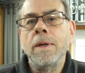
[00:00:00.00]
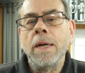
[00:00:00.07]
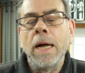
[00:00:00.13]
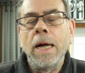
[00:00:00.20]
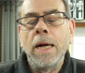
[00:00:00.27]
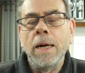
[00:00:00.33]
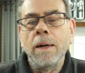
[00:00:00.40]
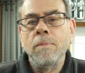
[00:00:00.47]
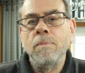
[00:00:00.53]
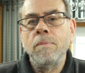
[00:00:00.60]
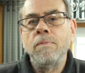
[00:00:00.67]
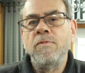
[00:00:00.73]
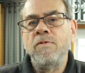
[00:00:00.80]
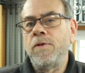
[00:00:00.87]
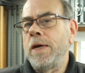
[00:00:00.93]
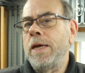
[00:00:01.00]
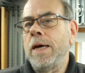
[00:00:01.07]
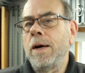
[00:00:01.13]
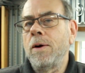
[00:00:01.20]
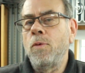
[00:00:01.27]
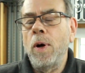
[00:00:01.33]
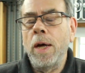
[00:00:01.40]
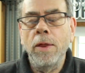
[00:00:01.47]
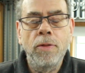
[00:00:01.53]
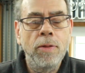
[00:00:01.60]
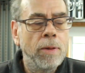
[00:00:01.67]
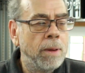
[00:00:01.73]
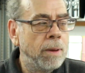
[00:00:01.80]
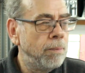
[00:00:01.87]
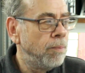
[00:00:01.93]
video
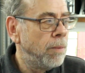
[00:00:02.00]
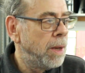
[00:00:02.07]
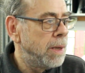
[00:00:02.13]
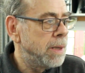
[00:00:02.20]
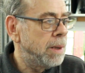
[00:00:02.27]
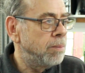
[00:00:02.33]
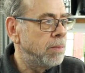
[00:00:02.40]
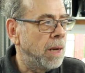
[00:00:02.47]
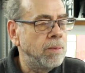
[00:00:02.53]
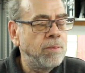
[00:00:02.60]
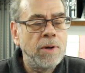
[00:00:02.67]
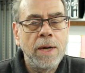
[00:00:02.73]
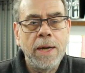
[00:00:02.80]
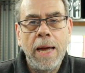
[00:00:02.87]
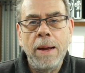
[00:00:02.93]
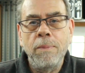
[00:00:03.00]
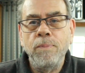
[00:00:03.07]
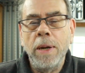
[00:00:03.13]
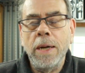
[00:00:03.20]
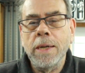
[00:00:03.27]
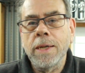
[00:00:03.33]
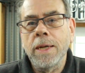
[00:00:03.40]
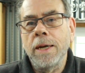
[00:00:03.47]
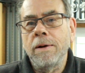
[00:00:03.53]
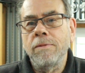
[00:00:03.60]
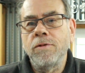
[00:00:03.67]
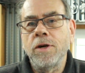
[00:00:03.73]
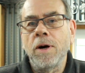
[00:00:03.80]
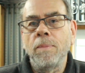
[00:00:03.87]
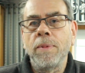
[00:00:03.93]
with. Sometimes I get bits that
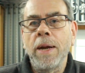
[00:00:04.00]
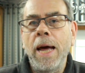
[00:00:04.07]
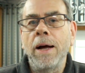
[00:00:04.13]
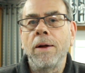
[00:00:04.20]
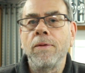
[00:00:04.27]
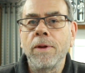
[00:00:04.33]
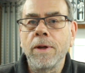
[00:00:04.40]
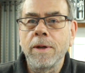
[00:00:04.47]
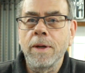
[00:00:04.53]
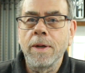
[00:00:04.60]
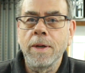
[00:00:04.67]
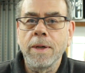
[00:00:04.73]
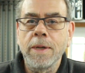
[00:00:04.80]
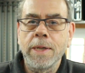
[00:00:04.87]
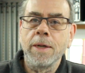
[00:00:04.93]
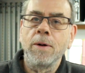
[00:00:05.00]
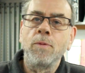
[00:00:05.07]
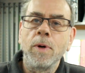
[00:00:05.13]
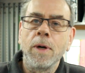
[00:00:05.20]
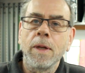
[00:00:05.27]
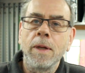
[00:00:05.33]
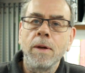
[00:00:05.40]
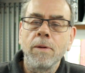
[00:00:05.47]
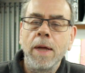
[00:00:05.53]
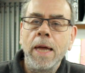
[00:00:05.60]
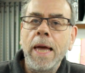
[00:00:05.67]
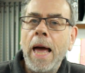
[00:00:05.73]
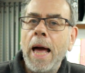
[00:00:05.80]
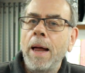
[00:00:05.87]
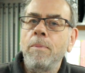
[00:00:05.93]
I've chopped out that are still worth
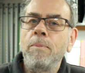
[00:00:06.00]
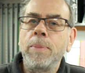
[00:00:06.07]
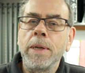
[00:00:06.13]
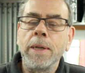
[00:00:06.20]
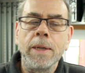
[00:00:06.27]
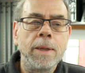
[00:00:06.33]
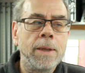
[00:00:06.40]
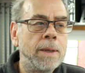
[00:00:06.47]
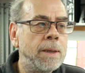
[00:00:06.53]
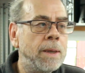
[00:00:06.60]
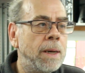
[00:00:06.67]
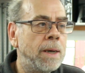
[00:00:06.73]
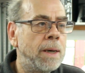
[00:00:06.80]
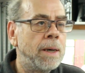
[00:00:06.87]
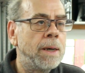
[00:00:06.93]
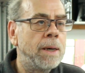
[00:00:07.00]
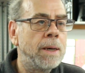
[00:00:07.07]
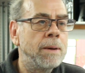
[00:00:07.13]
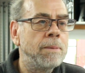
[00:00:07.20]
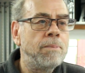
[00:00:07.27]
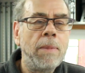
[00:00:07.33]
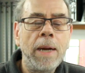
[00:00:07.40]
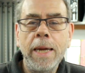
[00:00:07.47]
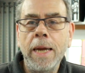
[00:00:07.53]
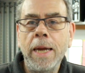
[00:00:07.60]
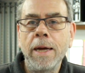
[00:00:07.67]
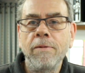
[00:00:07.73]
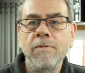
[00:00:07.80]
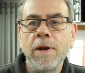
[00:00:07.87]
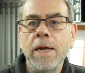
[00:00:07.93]
looking at but are
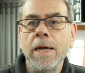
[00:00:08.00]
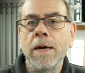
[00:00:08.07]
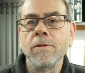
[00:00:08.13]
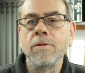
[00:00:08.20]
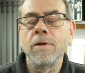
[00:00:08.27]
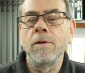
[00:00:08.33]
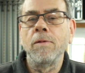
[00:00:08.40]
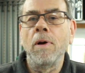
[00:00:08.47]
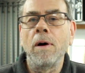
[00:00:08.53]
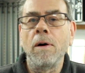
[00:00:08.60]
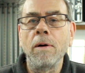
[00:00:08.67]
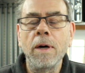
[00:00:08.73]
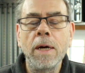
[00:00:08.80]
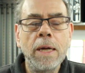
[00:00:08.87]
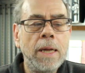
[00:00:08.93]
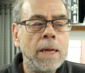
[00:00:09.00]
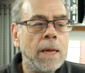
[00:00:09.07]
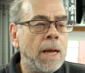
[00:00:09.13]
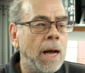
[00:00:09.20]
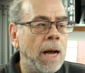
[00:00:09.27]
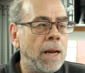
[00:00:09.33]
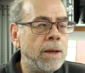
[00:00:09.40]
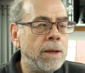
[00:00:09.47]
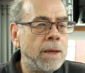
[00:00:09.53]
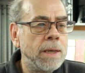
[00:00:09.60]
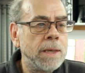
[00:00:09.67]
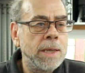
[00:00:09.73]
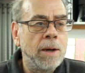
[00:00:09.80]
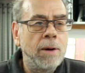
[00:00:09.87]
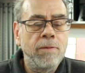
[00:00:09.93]
making a video too long,
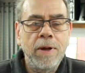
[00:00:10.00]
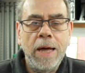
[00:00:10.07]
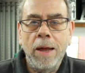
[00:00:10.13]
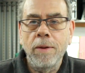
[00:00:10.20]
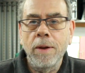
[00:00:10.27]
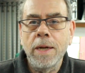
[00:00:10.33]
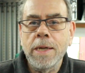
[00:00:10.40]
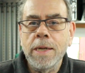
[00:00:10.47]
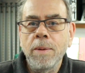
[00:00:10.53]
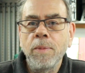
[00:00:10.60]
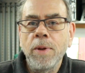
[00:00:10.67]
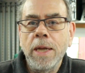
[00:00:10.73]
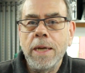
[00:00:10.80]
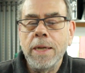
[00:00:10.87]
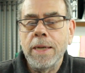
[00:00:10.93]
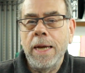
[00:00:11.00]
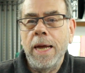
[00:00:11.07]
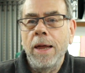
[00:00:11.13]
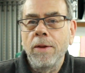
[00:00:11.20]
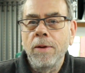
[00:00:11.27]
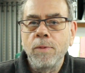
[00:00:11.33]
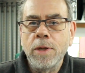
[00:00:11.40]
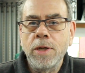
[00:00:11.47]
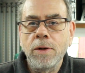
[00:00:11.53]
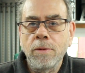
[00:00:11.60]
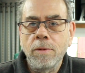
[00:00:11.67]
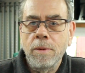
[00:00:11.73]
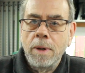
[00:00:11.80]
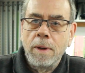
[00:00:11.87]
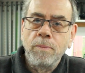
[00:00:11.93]
and so I've gathered some of these together which
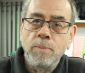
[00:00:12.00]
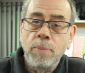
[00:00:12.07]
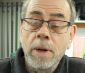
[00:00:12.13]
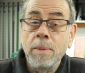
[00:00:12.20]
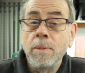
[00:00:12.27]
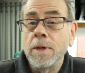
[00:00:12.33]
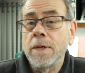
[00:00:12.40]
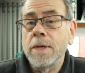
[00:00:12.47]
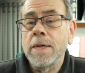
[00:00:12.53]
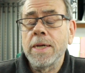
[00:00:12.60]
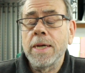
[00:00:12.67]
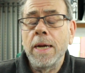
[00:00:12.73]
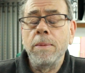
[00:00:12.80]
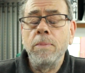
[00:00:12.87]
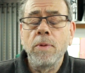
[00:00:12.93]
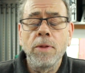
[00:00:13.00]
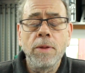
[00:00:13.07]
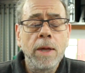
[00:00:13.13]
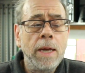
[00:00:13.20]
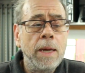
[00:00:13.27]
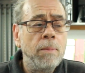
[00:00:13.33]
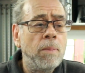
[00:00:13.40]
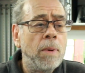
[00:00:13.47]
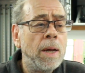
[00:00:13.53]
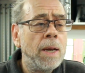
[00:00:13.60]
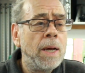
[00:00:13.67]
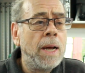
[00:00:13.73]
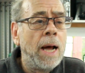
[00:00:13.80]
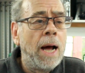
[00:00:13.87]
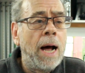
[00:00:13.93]
are all on pretty much the same theme,
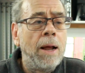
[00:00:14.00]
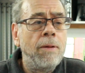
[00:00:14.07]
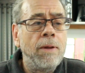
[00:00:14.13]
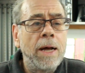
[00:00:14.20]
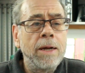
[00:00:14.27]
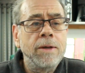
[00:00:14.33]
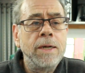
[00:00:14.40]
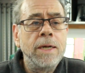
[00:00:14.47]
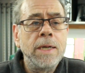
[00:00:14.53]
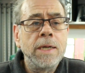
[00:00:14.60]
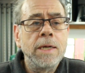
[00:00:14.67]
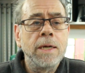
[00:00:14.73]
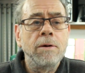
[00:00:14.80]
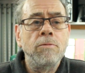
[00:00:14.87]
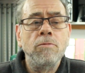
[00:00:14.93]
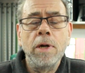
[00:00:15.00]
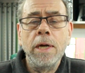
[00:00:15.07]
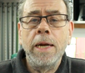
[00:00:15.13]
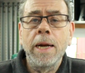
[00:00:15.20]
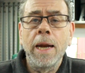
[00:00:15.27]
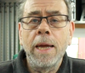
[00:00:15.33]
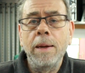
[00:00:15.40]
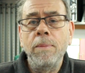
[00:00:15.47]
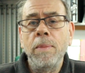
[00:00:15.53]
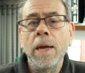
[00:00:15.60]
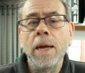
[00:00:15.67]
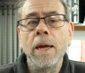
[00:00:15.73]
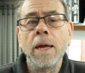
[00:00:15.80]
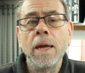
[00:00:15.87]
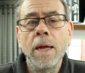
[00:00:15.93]
and that is
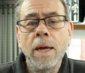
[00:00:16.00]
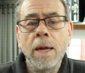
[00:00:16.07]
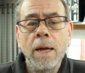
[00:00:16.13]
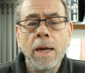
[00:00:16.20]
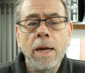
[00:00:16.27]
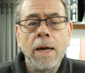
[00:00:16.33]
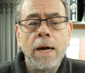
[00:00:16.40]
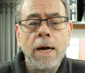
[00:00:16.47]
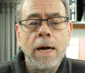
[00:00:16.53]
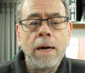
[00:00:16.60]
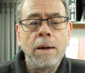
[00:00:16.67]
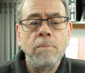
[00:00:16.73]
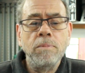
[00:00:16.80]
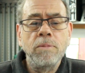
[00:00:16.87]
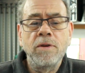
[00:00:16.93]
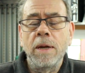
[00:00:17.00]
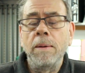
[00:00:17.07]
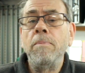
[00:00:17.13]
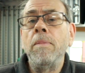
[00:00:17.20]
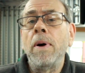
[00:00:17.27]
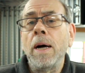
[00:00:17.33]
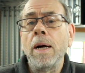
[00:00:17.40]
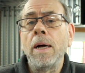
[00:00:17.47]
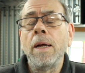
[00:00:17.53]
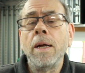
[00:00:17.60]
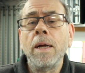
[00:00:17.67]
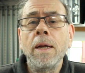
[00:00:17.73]
reclaiming timber